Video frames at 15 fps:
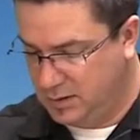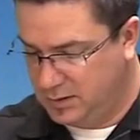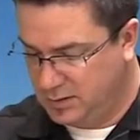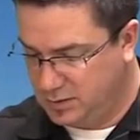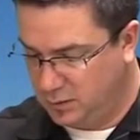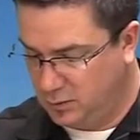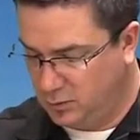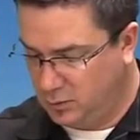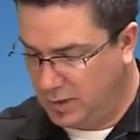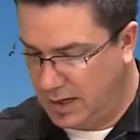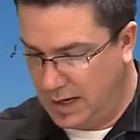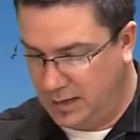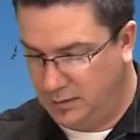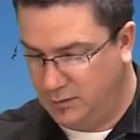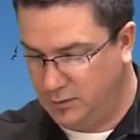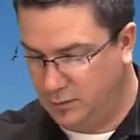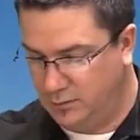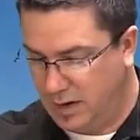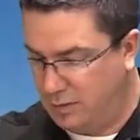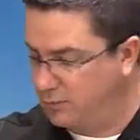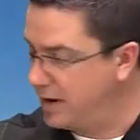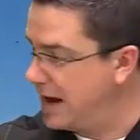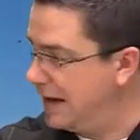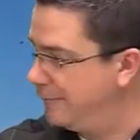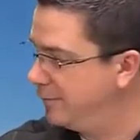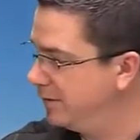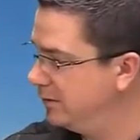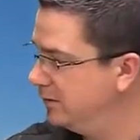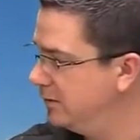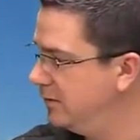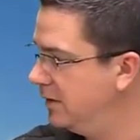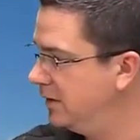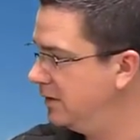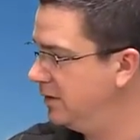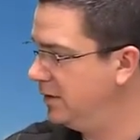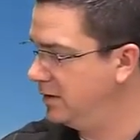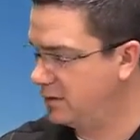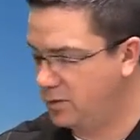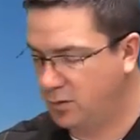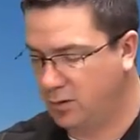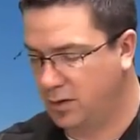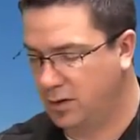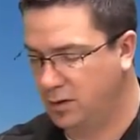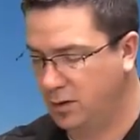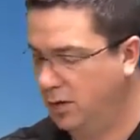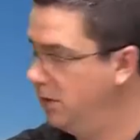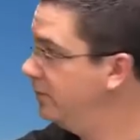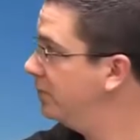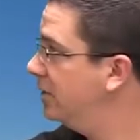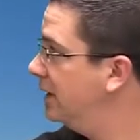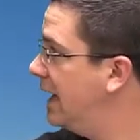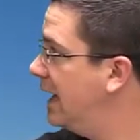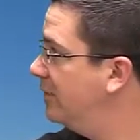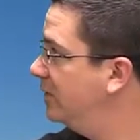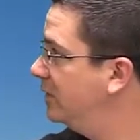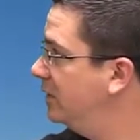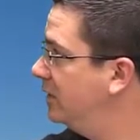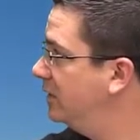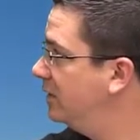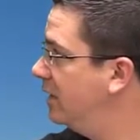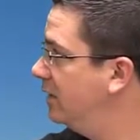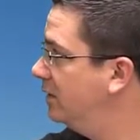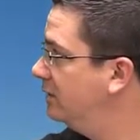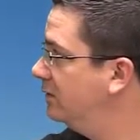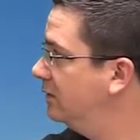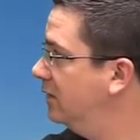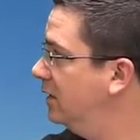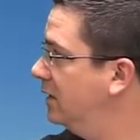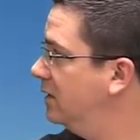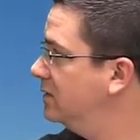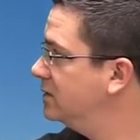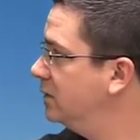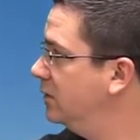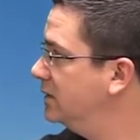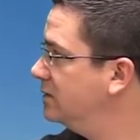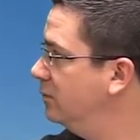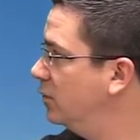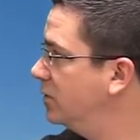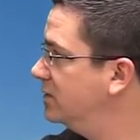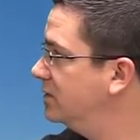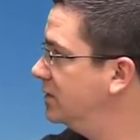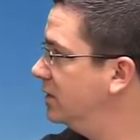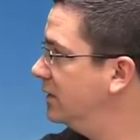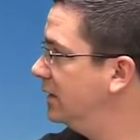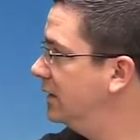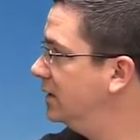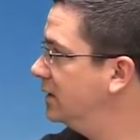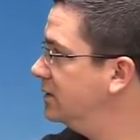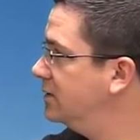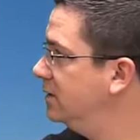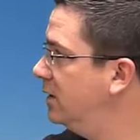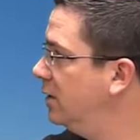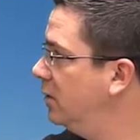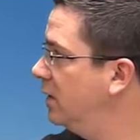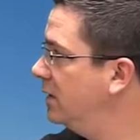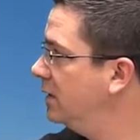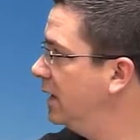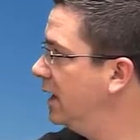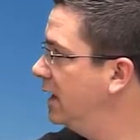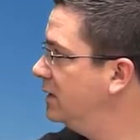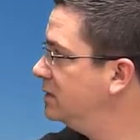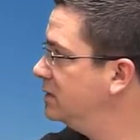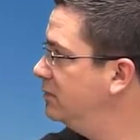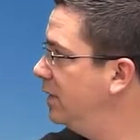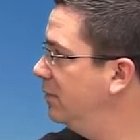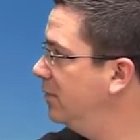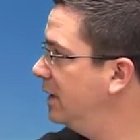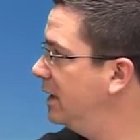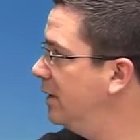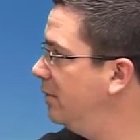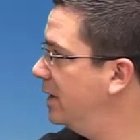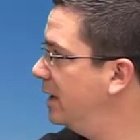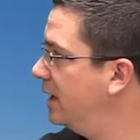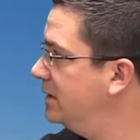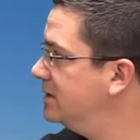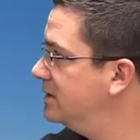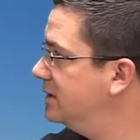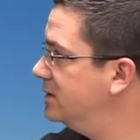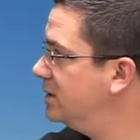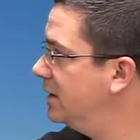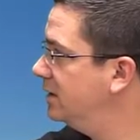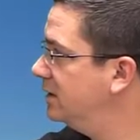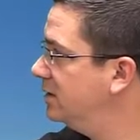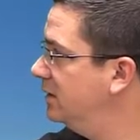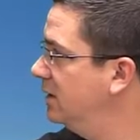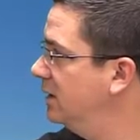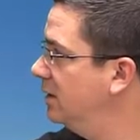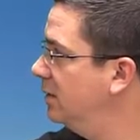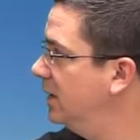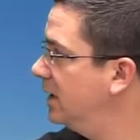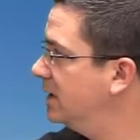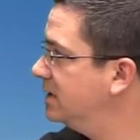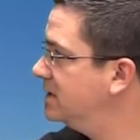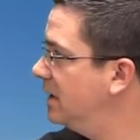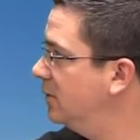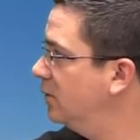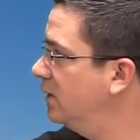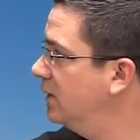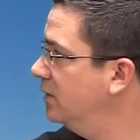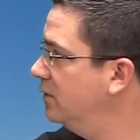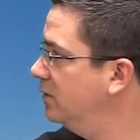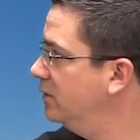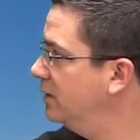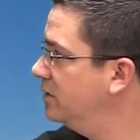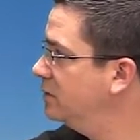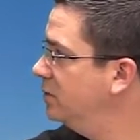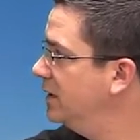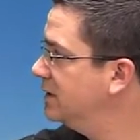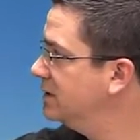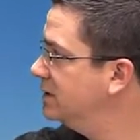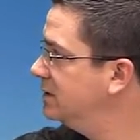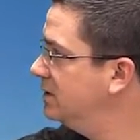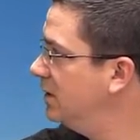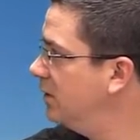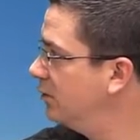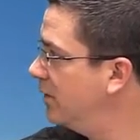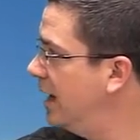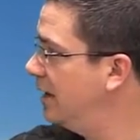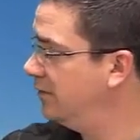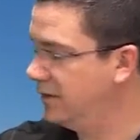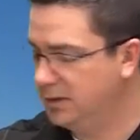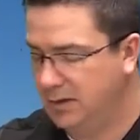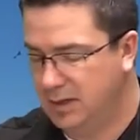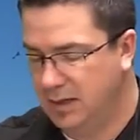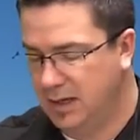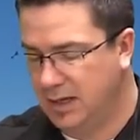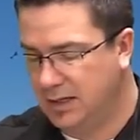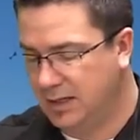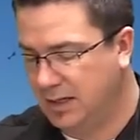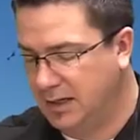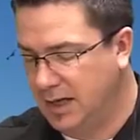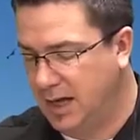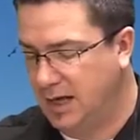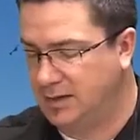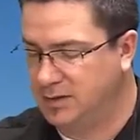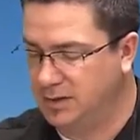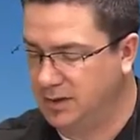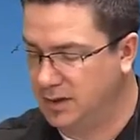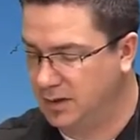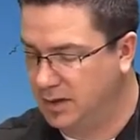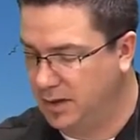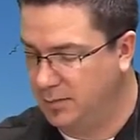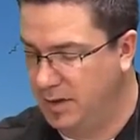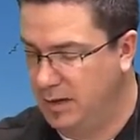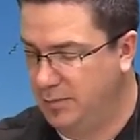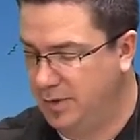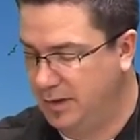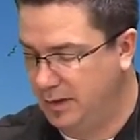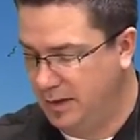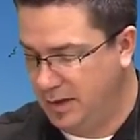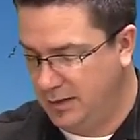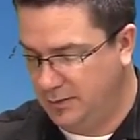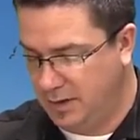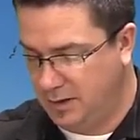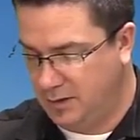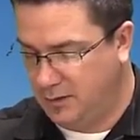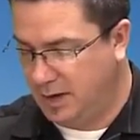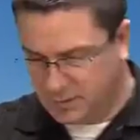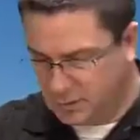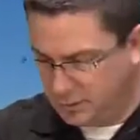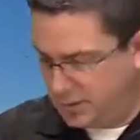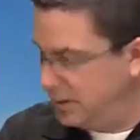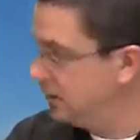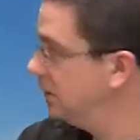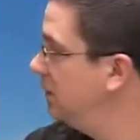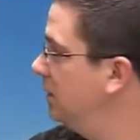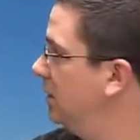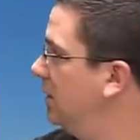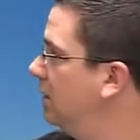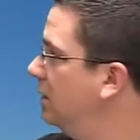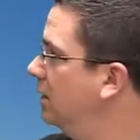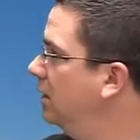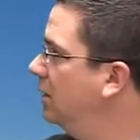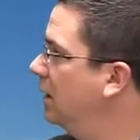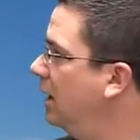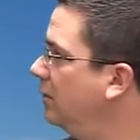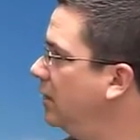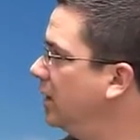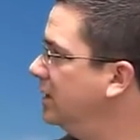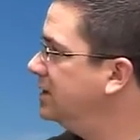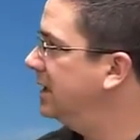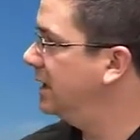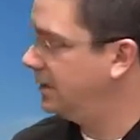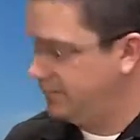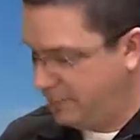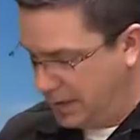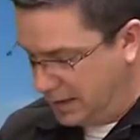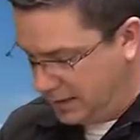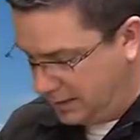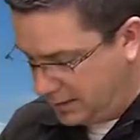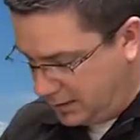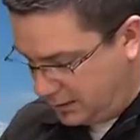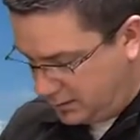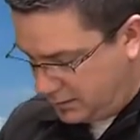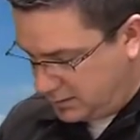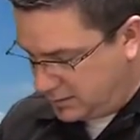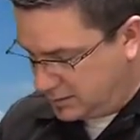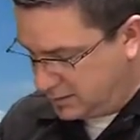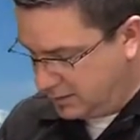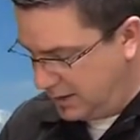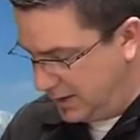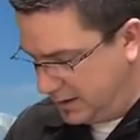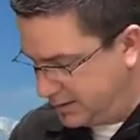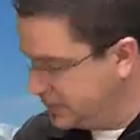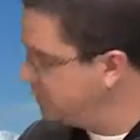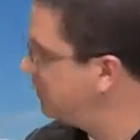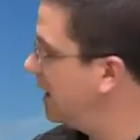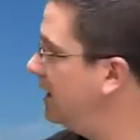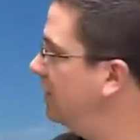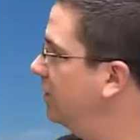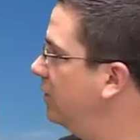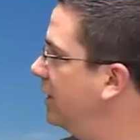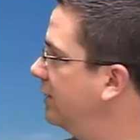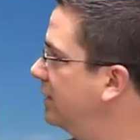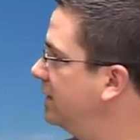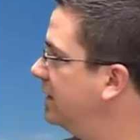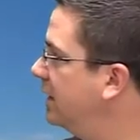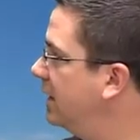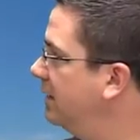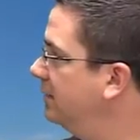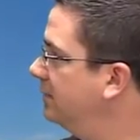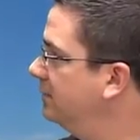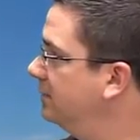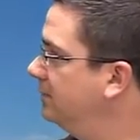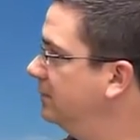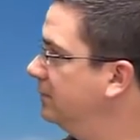So when I do my wrap, that the cork overlaps itself, so it's more sturdy, because you don't want the ends bumping up against each other, because then when you do the twist around it, it can catch, it can come up, and then you. So here, I'm going to take my, and this is what I do every time.